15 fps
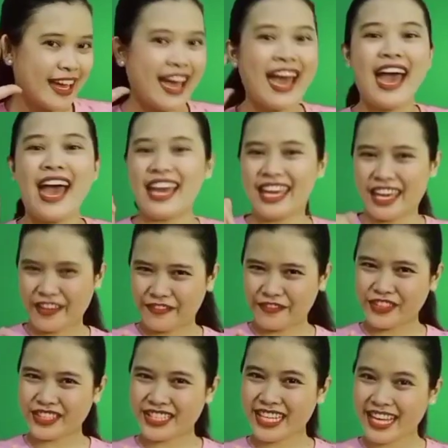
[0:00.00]
If you did
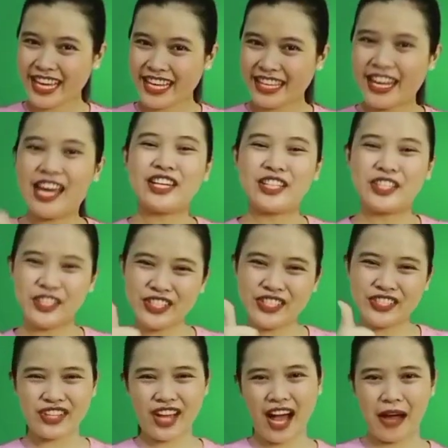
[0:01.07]
it, good
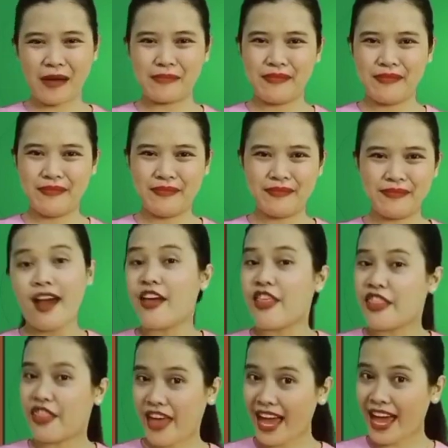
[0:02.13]
job!
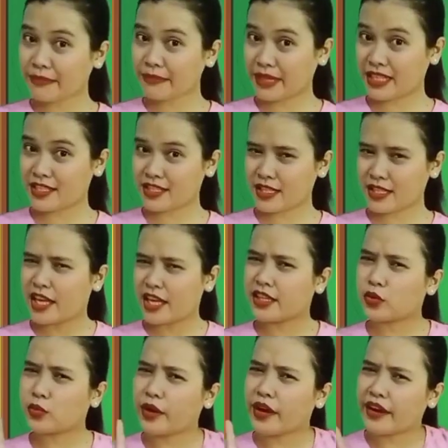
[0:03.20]
That means that
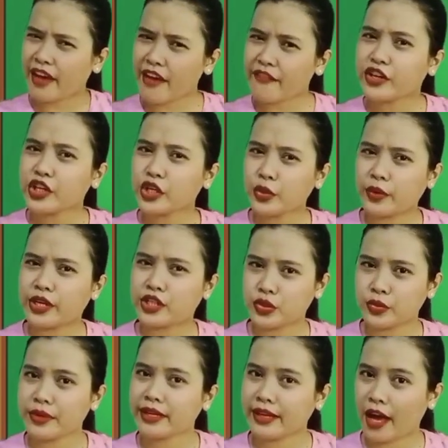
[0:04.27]
whatever you are
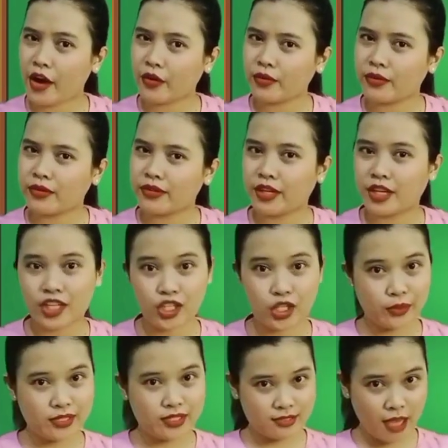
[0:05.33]
doing now, you
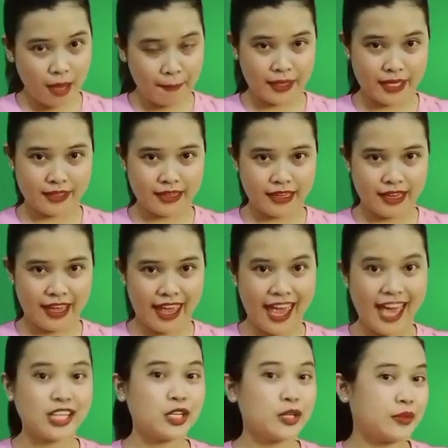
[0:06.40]
will stop it
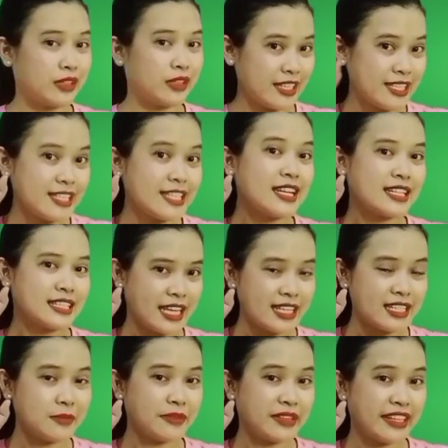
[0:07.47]
and you will listen
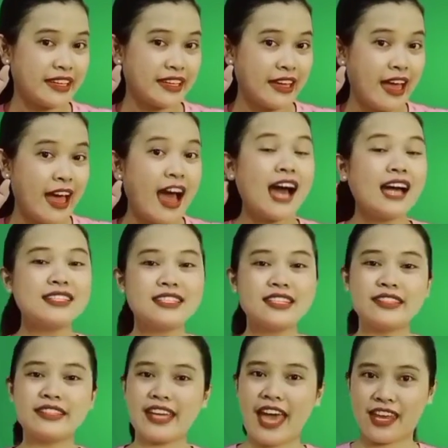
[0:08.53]
attentively until
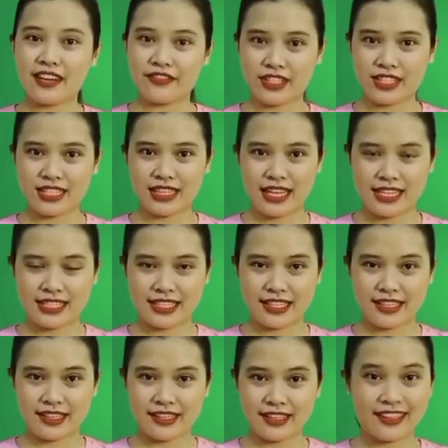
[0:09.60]
the end of this lesson.
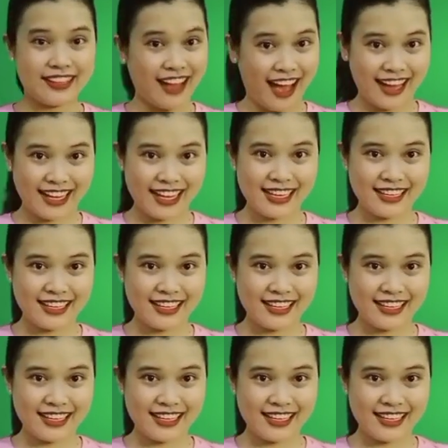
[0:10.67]
Got it?